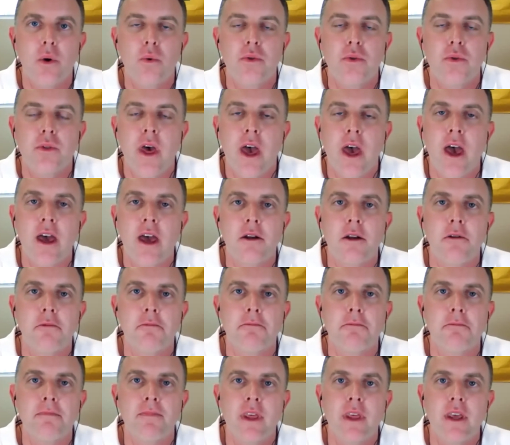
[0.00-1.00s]
that
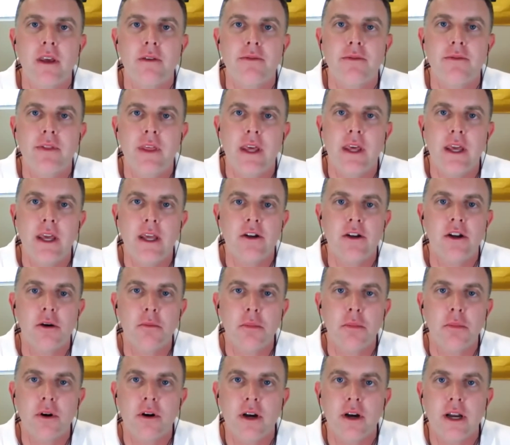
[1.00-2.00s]
if the
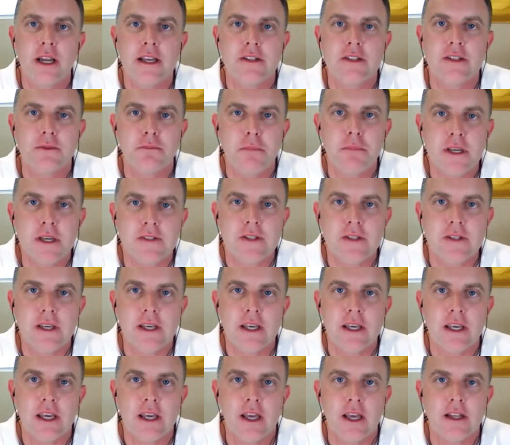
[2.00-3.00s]
number is
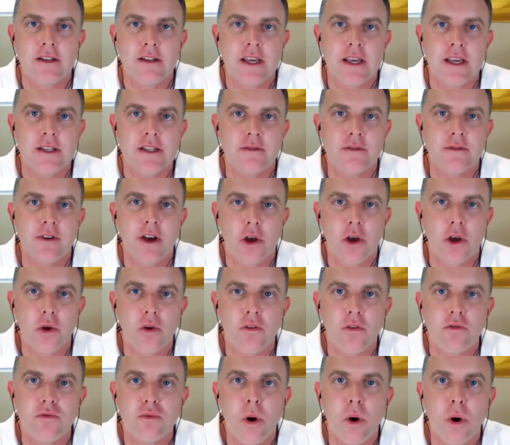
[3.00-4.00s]
missing, it takes a value
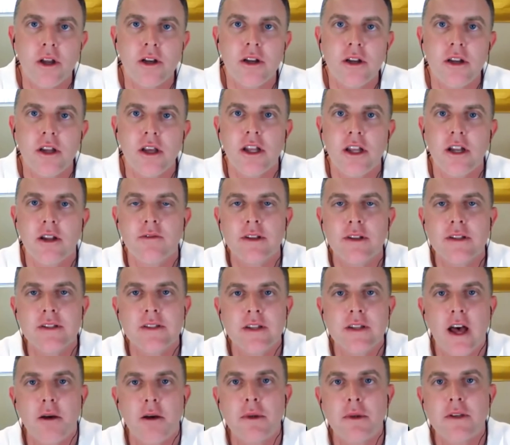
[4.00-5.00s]
of 1, and if it's
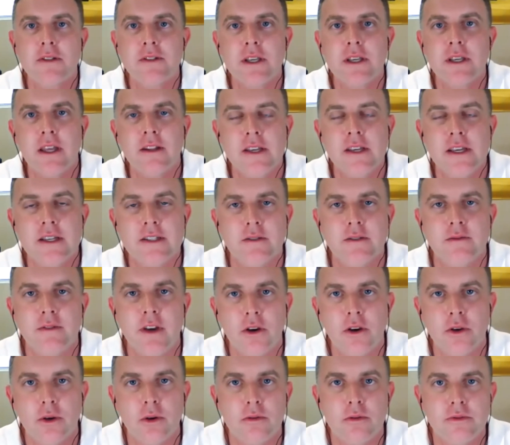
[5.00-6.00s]
not missing, it takes a
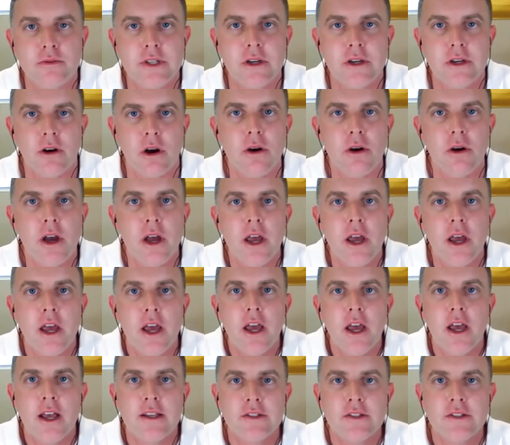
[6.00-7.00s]
value of 0.
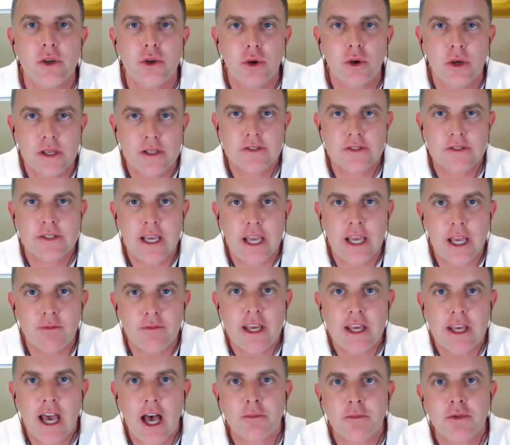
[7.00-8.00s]
And so you can save
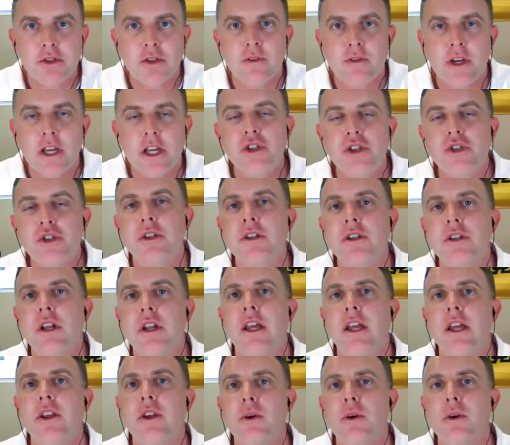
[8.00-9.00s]
the observation
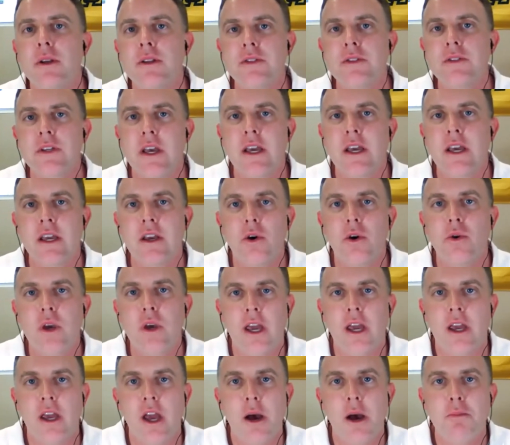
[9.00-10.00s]
and you can say,
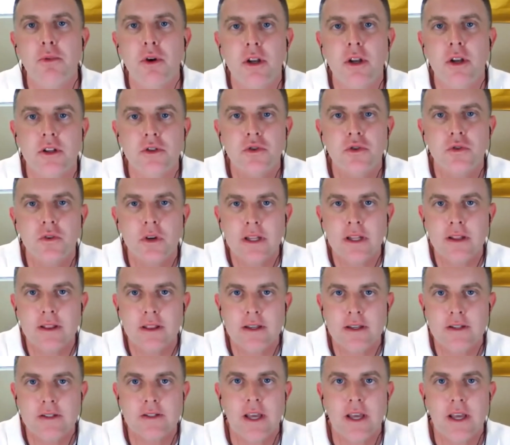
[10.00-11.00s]
okay, I'm going to treat
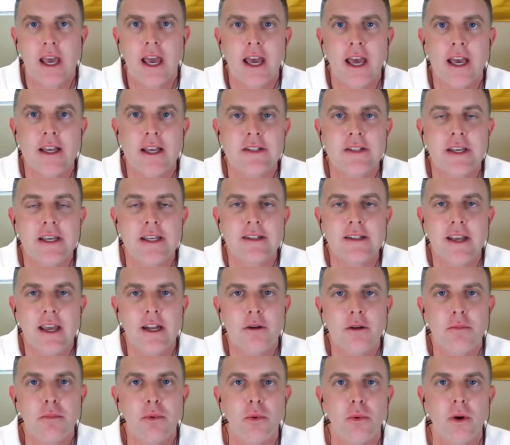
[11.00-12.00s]
this as a
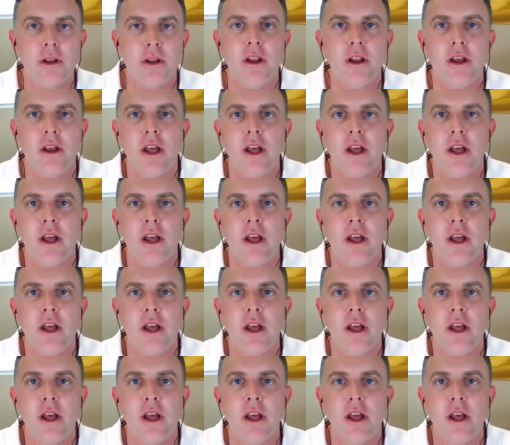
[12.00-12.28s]
data point.